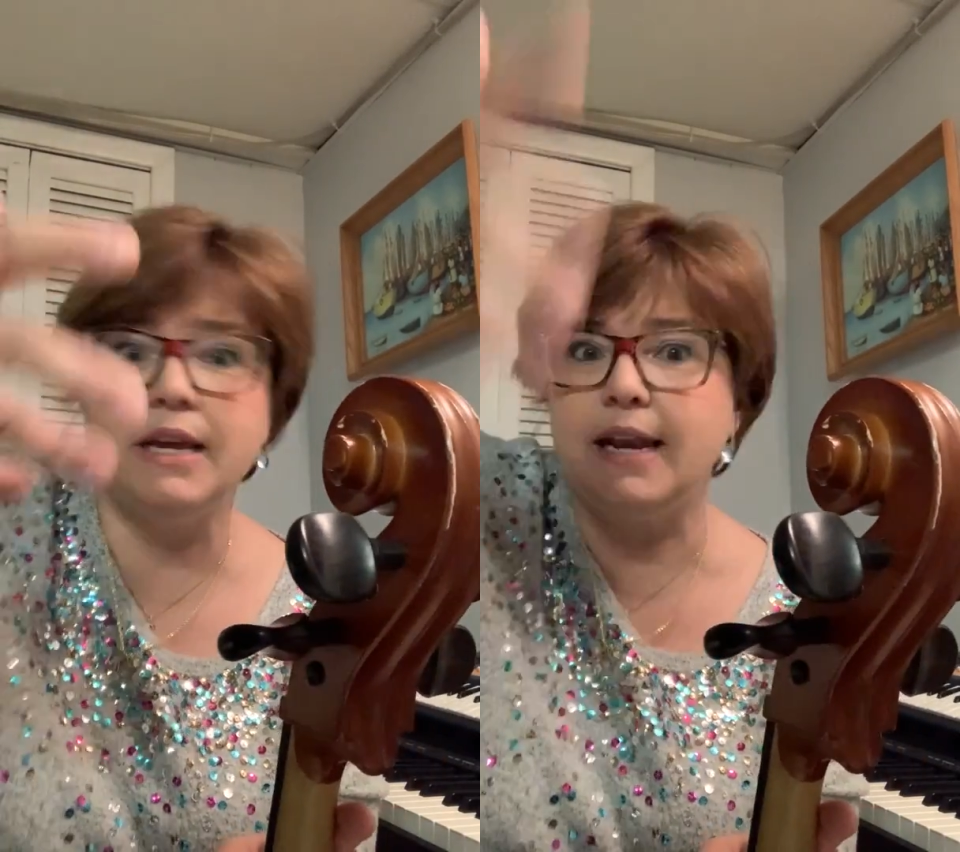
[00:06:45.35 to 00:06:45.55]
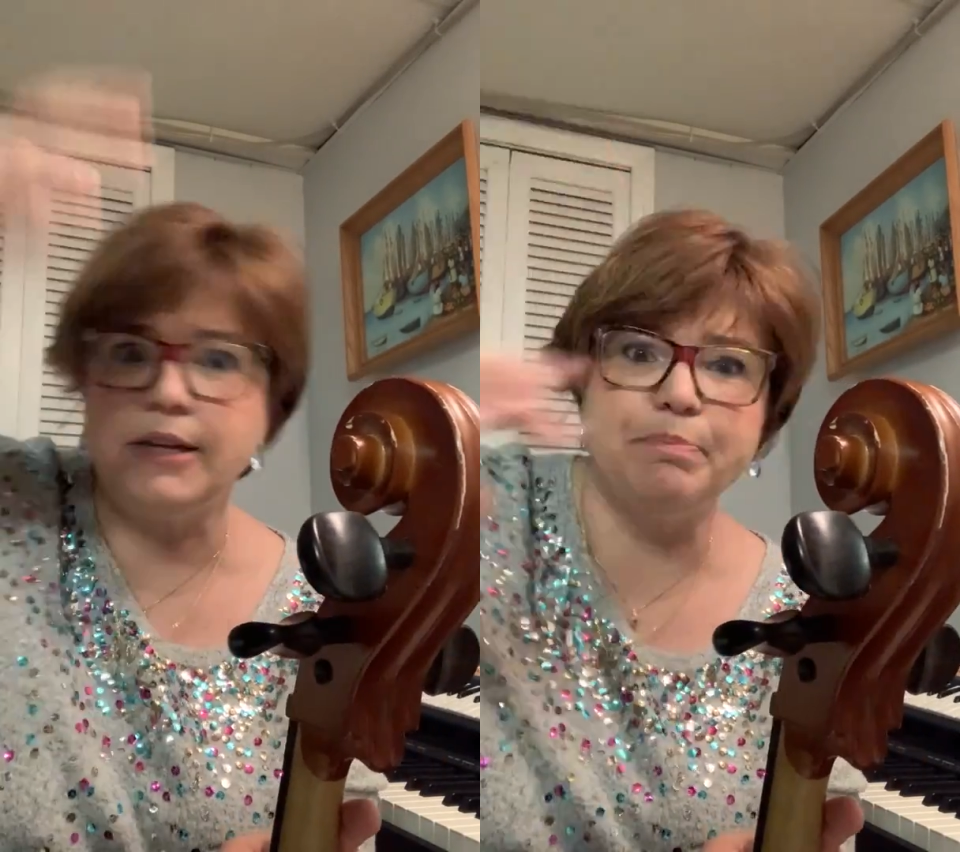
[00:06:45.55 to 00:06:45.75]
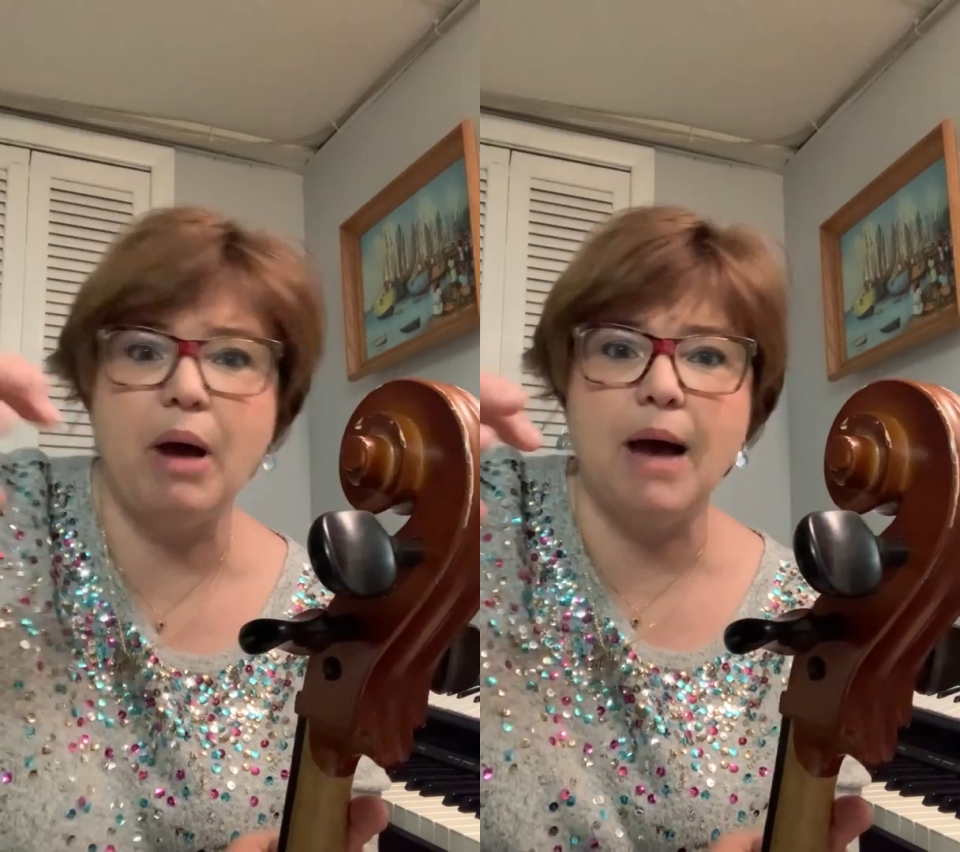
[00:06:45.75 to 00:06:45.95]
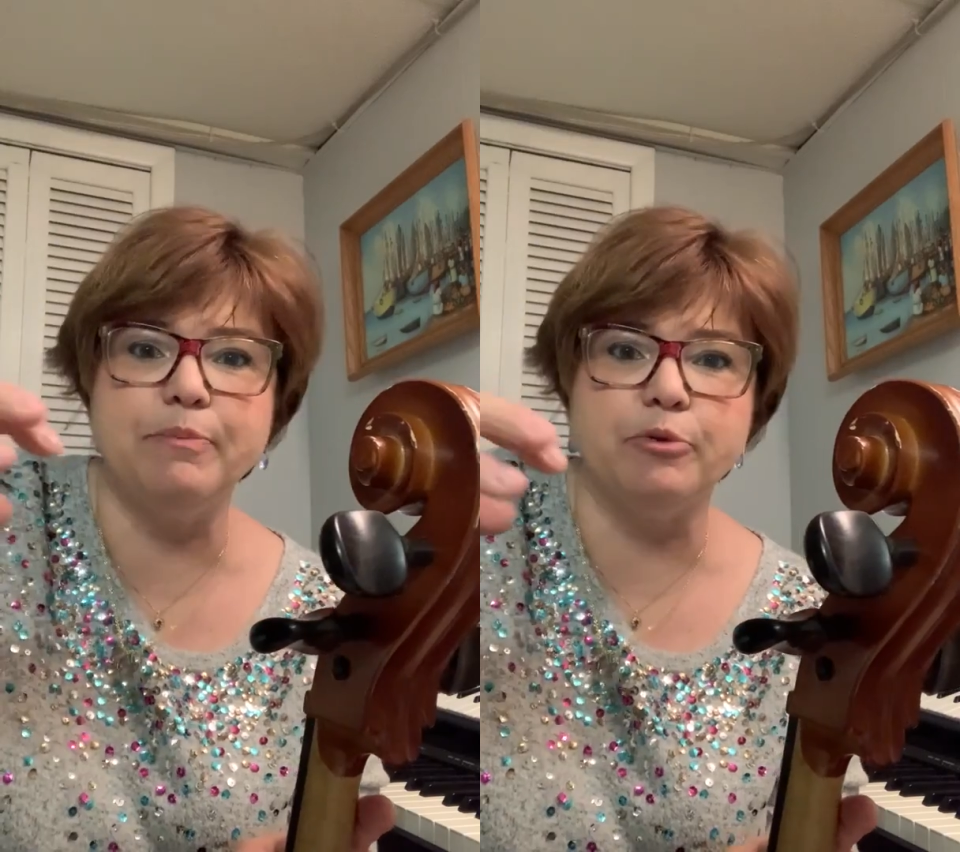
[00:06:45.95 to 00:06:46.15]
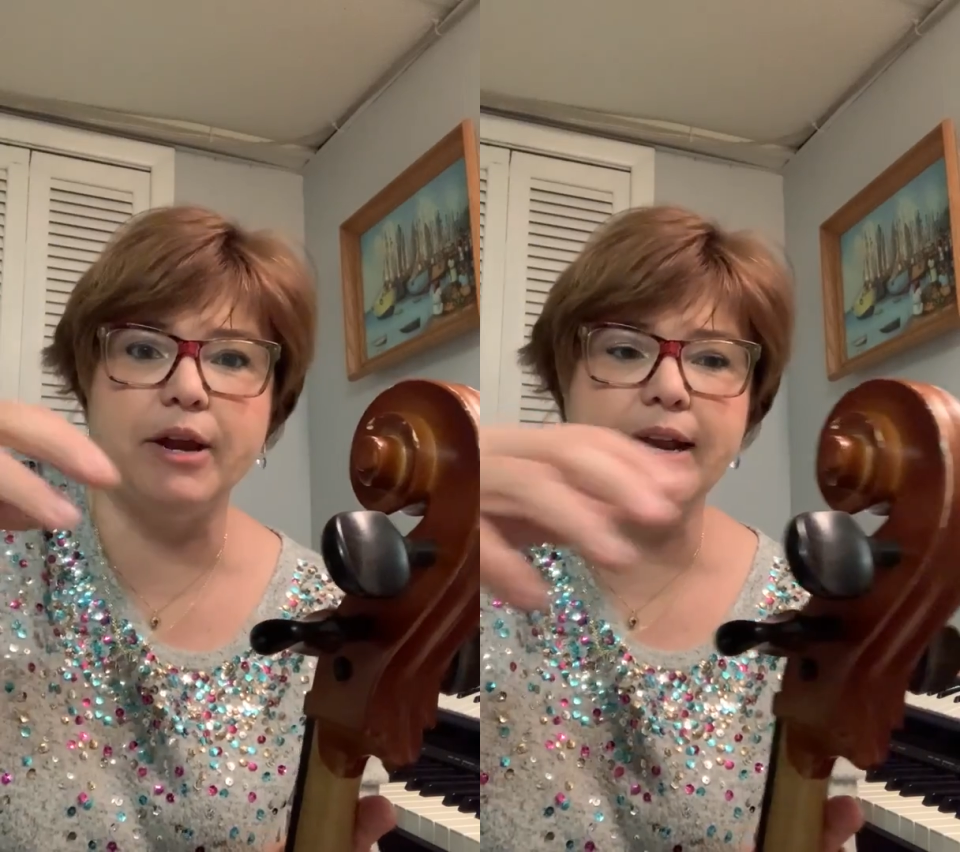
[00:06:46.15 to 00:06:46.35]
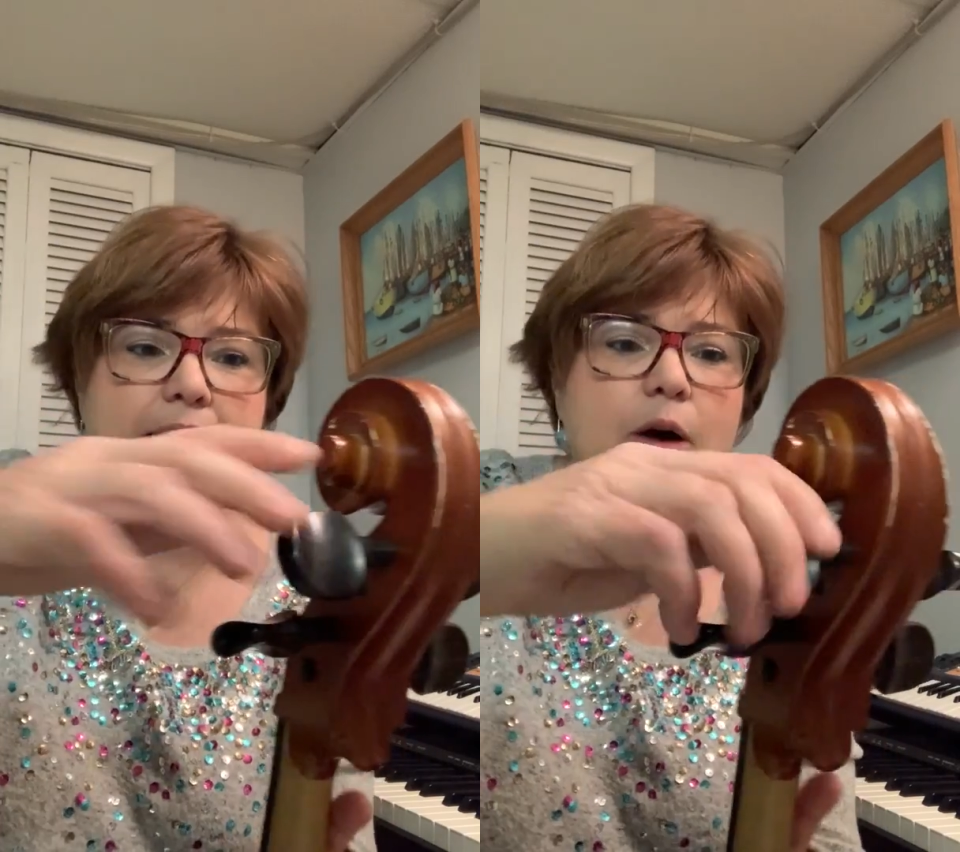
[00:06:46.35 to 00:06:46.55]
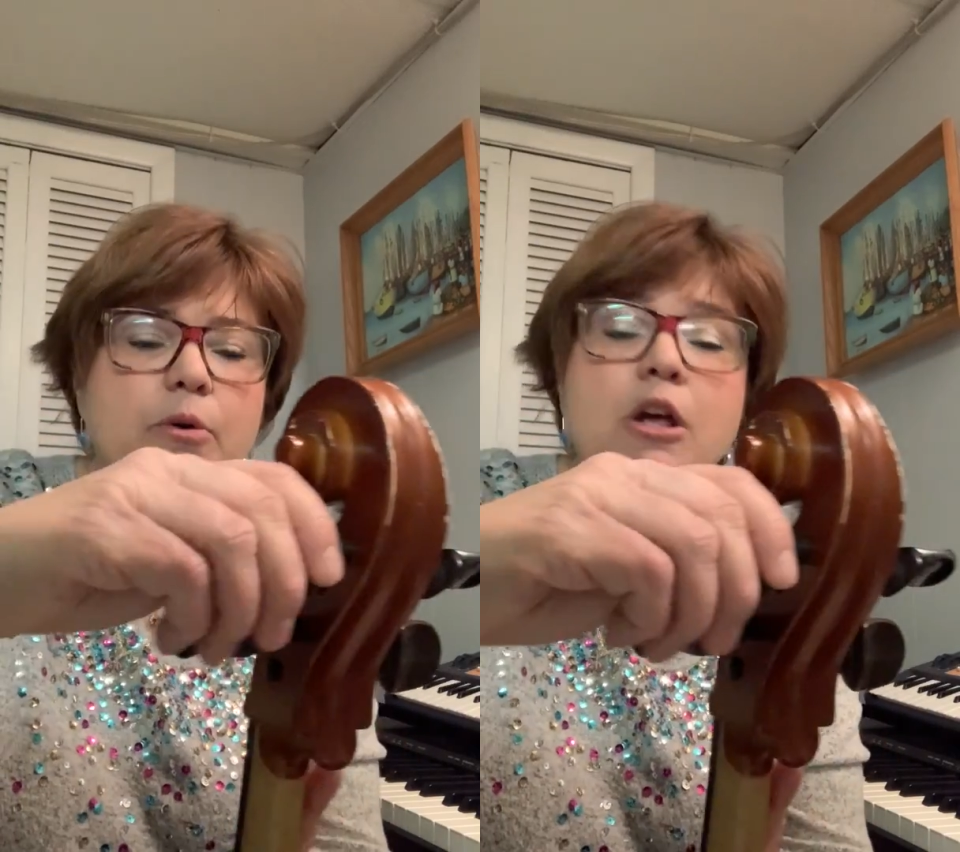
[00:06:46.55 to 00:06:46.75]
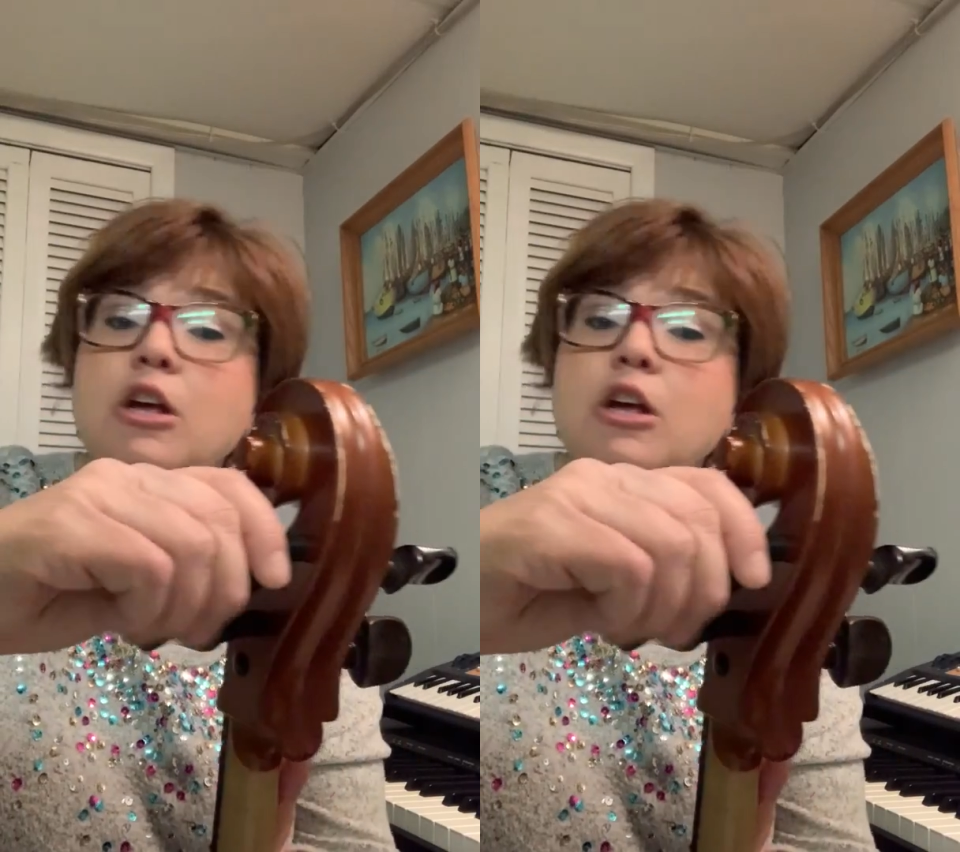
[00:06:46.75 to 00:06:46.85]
it and it popped right out.